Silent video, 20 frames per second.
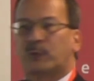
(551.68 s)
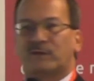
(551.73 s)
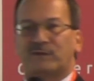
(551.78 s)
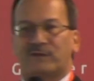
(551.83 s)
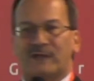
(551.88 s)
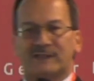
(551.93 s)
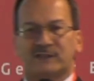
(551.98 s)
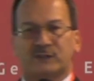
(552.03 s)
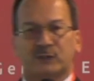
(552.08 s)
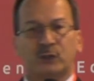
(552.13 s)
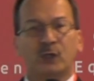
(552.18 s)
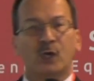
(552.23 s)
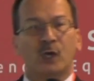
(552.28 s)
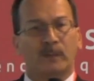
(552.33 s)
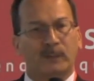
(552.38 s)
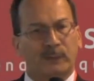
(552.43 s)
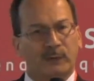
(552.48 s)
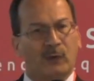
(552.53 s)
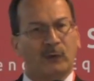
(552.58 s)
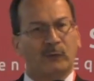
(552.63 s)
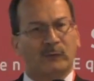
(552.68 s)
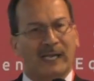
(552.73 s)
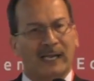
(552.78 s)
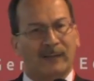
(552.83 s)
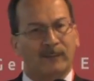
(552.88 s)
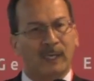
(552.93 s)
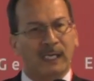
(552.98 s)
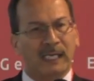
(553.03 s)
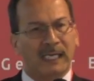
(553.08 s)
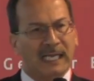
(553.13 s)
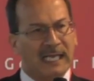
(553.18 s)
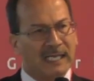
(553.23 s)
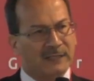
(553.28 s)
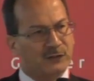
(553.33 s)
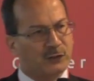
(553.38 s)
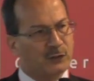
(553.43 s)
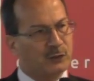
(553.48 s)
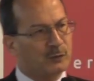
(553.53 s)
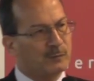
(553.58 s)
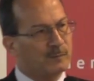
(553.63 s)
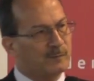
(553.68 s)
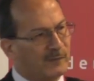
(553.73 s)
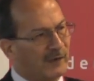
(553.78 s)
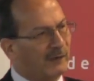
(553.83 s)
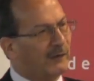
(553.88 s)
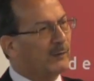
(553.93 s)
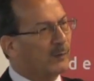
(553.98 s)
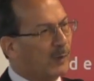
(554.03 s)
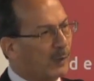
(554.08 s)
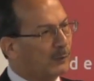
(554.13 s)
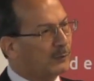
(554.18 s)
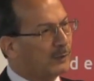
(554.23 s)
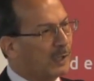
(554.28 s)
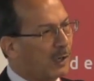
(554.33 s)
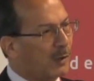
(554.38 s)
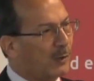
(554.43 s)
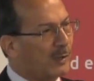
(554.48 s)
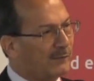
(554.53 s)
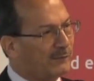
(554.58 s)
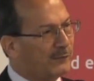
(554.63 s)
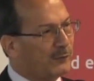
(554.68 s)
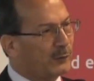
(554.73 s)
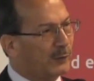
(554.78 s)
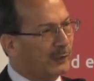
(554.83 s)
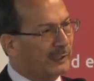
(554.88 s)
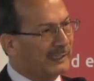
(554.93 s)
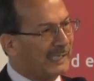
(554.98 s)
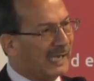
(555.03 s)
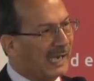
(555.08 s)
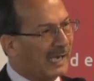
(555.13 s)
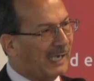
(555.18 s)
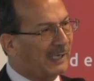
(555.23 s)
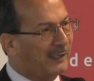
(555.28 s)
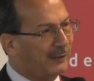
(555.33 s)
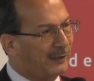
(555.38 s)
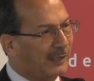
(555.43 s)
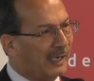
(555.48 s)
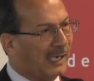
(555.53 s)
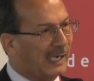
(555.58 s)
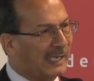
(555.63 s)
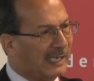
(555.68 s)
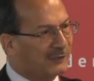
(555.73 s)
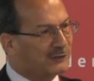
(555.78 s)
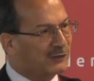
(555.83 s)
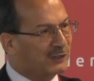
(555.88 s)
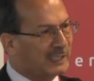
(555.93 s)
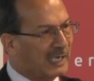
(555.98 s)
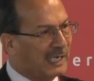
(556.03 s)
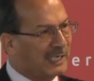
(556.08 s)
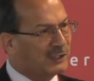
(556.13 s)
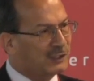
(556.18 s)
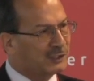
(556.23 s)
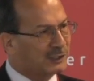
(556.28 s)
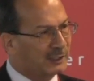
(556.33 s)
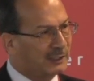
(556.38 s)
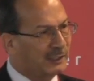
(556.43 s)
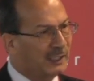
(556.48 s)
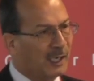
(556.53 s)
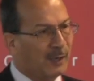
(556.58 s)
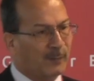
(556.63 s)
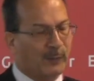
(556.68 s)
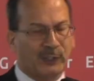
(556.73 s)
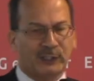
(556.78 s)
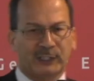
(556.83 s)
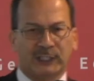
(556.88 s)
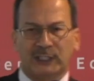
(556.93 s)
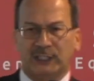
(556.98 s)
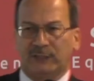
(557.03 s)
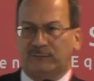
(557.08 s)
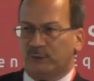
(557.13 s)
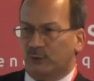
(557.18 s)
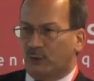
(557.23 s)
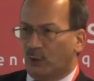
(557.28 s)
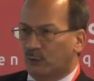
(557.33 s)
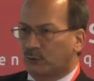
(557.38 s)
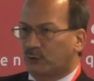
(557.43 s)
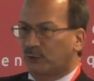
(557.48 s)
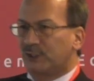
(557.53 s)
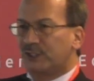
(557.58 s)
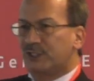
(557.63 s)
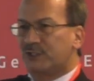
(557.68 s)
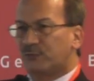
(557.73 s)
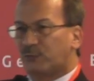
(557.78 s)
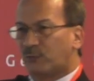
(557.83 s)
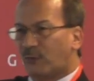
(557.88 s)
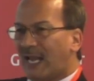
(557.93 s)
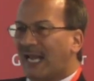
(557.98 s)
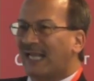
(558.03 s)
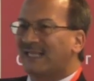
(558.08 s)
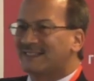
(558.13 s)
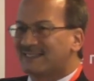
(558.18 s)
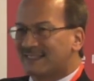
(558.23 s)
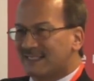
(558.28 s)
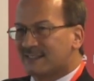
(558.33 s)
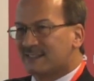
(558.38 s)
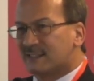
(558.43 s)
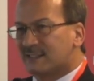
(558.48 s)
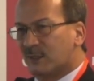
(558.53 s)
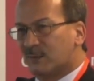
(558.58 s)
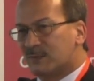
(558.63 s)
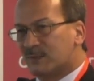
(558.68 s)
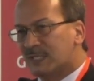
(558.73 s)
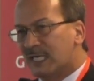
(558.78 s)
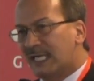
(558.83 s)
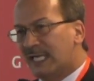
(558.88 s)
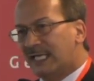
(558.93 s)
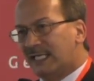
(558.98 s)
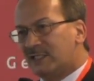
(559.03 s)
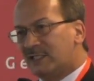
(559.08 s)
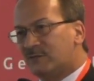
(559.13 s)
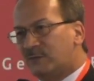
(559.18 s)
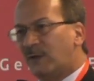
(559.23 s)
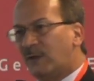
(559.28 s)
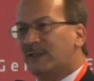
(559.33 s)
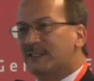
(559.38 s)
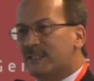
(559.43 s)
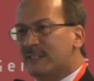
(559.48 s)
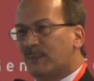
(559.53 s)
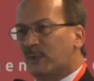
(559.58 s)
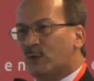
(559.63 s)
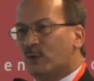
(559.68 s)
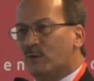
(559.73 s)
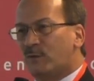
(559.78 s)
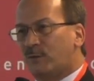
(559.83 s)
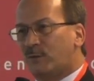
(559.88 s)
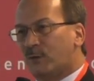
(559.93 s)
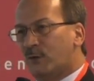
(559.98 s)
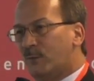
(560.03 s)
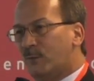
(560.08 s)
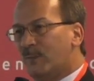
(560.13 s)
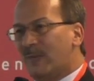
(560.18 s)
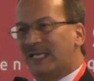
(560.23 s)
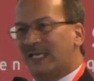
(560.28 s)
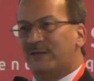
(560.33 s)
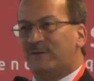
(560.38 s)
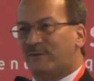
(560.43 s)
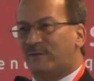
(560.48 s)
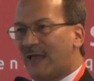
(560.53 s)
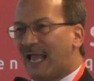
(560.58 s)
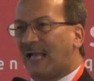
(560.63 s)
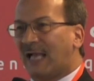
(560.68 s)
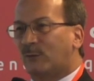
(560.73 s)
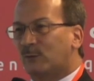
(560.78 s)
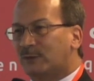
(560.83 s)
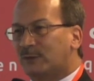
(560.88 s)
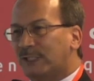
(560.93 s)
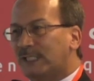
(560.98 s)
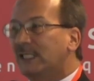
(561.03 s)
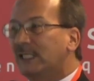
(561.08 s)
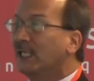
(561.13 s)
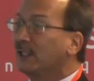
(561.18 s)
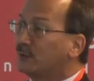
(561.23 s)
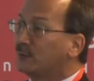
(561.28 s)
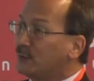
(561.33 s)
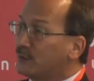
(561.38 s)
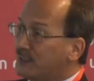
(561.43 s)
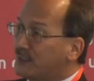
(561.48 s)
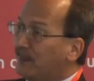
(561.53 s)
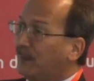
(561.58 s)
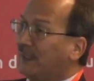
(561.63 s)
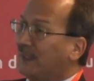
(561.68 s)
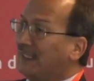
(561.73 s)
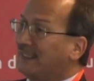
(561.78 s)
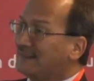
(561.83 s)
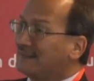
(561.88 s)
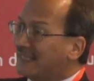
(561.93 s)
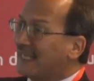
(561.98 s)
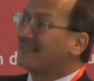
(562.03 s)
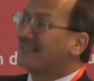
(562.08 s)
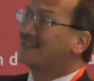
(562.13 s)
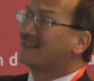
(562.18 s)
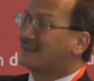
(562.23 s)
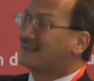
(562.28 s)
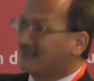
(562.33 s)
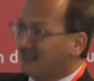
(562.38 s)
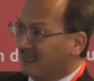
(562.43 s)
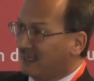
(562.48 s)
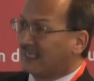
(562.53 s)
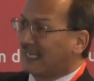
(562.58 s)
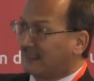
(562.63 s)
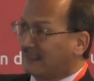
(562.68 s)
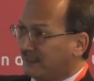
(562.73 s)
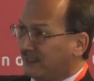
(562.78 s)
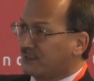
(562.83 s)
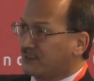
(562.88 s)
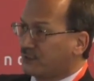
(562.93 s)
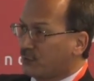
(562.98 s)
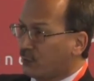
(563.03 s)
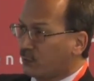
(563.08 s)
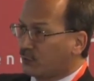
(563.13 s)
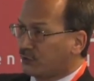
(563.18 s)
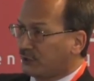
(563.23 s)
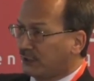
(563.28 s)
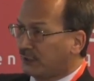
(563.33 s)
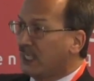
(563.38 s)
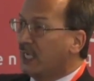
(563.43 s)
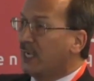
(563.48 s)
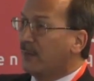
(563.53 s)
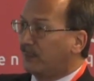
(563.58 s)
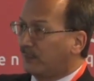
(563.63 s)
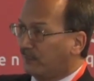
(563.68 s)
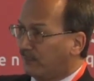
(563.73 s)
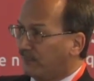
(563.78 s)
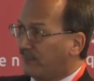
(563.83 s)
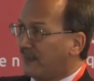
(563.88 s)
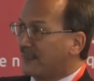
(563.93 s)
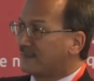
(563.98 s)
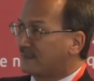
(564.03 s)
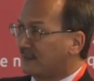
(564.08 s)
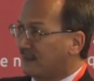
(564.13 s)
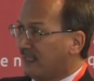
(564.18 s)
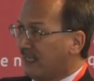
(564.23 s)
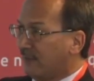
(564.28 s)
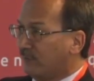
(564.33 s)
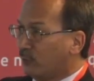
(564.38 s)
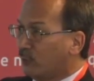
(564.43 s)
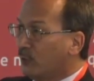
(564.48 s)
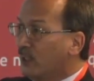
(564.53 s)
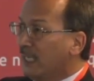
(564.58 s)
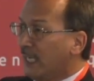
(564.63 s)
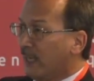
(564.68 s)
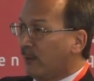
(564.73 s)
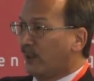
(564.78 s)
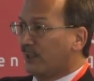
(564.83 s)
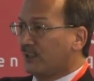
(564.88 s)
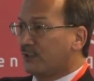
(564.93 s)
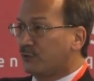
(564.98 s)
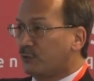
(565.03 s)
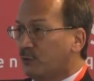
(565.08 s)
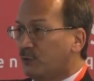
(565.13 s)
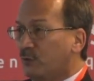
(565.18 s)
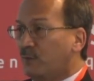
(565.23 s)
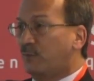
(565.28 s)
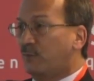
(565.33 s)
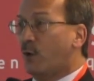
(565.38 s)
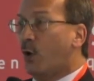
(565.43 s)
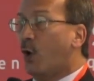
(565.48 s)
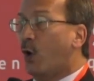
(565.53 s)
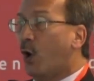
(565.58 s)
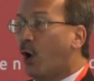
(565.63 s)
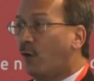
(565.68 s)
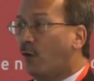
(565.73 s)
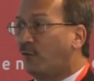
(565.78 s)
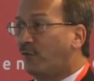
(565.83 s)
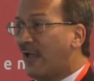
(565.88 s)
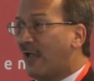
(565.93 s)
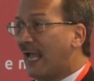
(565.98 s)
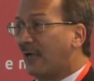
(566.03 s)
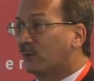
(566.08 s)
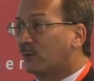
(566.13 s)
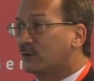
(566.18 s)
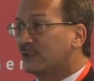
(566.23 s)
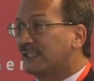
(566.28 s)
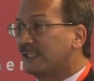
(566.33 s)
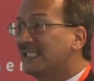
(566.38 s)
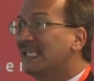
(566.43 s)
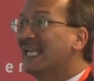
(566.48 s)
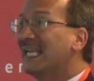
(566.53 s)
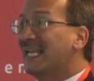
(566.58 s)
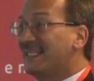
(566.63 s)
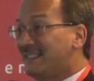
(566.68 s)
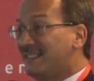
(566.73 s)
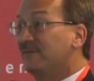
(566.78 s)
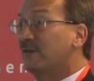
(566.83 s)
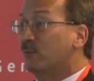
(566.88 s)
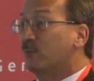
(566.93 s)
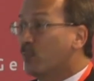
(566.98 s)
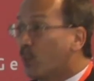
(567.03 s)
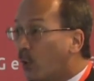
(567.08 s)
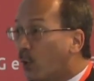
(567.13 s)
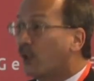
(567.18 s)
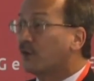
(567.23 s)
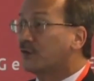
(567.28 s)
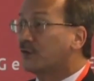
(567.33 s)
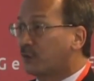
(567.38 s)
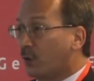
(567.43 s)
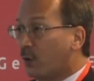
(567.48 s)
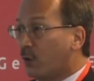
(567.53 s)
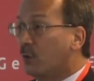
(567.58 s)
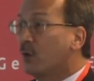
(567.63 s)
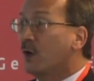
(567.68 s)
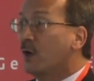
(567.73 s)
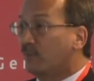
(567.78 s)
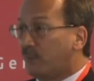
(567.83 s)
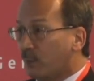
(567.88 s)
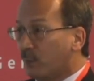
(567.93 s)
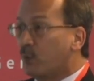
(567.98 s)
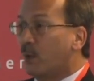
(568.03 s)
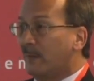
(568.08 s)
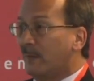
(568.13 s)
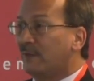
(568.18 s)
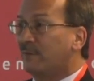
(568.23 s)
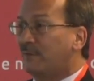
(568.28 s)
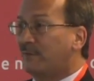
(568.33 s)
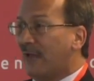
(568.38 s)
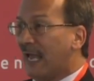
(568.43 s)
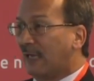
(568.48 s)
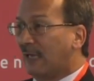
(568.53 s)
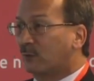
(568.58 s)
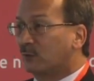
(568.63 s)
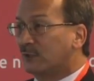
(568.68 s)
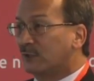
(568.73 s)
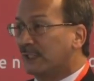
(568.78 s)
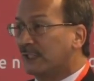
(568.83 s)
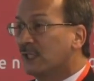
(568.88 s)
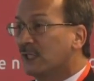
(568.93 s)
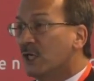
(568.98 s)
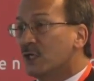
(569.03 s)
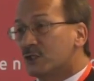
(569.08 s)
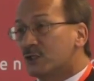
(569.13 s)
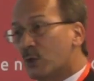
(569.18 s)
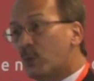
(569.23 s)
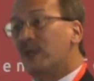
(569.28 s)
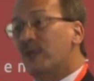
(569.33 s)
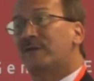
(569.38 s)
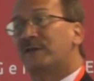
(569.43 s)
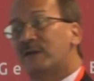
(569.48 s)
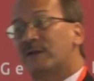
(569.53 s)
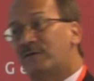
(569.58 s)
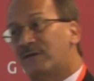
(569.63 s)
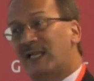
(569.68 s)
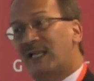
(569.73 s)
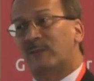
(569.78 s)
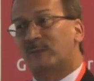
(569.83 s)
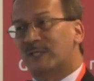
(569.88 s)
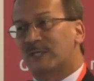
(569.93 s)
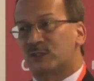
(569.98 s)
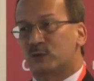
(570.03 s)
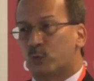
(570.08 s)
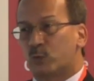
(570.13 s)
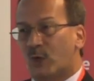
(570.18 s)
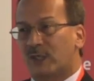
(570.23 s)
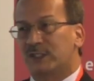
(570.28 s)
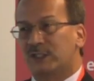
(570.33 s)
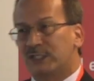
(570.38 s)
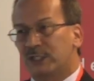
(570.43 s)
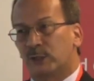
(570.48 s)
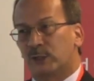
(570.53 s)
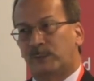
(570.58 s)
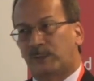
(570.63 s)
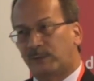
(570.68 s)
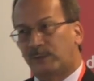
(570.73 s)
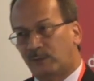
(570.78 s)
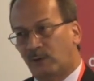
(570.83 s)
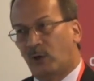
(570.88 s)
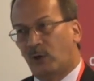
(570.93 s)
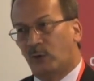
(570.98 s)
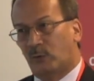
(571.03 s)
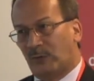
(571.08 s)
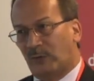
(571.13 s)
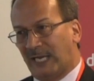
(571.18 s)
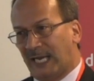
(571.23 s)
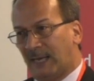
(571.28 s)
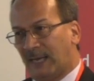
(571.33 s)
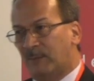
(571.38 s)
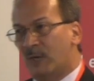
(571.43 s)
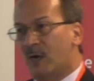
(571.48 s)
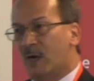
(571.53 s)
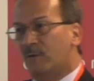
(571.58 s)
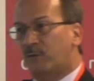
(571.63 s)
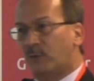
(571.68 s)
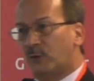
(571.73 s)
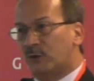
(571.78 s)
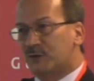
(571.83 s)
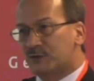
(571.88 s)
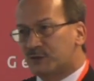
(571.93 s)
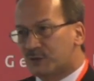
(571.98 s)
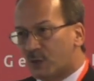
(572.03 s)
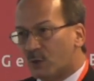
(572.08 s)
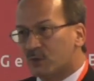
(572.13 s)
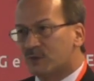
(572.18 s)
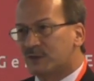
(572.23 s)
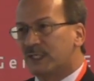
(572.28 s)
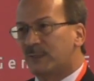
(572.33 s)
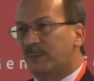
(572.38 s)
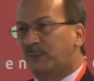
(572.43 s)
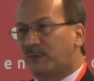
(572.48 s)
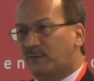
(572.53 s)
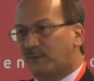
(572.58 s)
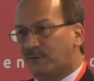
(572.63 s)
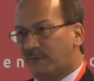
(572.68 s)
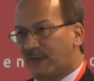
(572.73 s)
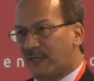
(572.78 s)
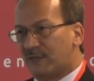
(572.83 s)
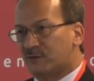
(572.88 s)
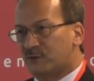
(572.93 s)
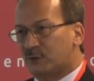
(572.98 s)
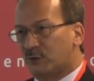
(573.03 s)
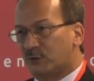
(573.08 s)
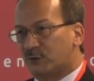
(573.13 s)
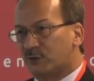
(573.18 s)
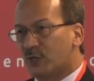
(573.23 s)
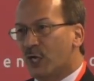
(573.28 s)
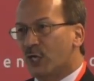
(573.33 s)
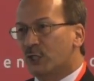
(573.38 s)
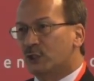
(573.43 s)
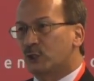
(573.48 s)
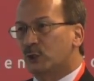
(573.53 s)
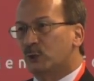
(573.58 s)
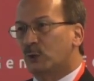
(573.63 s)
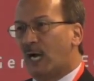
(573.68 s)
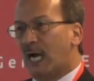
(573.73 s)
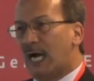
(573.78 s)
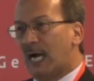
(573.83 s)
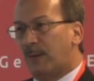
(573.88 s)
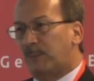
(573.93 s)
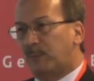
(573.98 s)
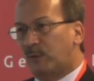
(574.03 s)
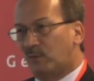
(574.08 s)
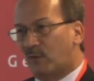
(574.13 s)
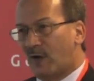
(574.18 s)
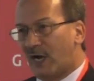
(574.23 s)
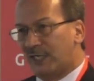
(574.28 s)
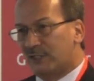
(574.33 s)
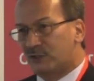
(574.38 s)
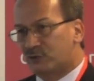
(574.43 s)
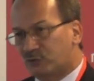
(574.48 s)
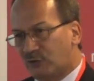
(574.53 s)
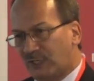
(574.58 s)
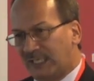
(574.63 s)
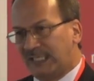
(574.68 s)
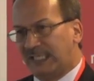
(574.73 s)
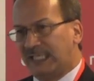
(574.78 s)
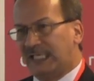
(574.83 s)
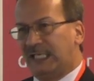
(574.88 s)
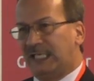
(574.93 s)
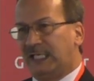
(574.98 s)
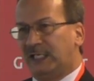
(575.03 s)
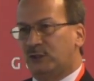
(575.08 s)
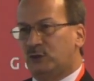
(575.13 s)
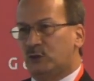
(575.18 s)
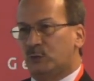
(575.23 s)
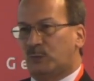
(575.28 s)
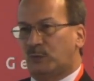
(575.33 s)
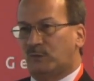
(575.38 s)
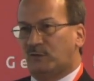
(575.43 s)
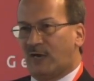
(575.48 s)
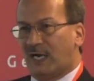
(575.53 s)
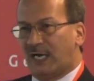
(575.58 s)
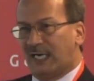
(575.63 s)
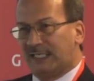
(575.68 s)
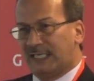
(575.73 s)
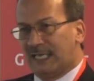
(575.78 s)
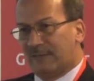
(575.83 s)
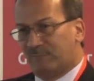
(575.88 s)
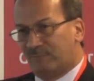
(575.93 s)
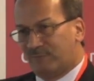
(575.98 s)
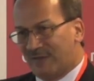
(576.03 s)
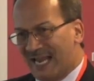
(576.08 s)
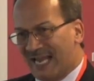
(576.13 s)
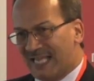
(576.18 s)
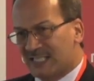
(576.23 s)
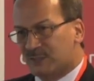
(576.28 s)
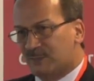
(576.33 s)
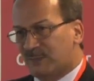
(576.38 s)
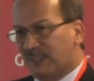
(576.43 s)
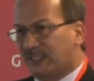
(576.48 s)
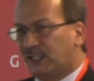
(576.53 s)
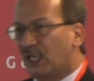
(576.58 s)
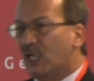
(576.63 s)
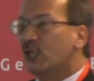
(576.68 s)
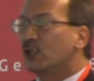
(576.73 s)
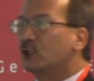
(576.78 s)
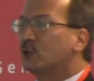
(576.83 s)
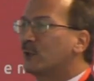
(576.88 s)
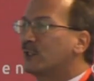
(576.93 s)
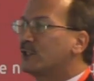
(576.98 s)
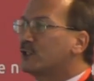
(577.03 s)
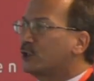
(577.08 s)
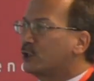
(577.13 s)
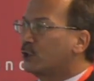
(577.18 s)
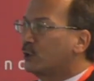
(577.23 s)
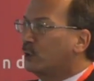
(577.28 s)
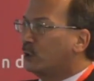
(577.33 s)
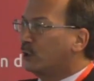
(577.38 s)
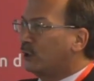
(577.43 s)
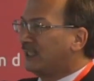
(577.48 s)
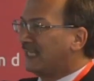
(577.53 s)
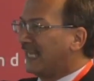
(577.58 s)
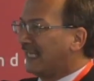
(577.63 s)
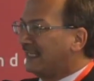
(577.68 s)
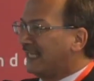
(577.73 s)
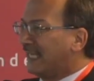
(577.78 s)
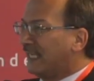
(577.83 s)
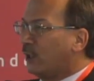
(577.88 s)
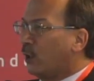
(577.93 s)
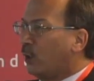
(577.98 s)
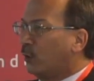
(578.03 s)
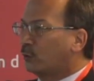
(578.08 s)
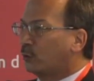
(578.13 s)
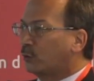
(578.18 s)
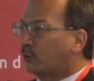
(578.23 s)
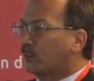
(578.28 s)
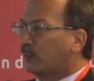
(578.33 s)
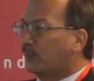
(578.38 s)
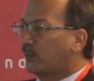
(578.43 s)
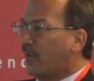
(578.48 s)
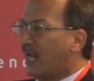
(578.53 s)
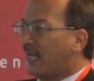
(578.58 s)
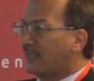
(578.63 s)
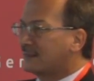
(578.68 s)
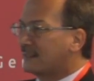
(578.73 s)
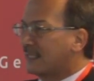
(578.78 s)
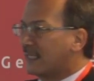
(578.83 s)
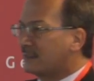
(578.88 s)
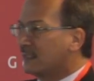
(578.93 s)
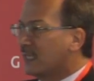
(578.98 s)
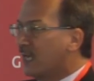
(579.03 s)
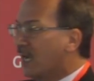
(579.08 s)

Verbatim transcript: Professor program. As you very well know, if you are in higher uh, education, particularly if you go through these rank systems, it is very typical for many faculty to simply stay stuck at the associate professor level. And what is true for all faculty, it's even more so for women faculty. So we've developed this one-year program for associate professors to uh, provide training, to provide advancement, to ensure that they go through the process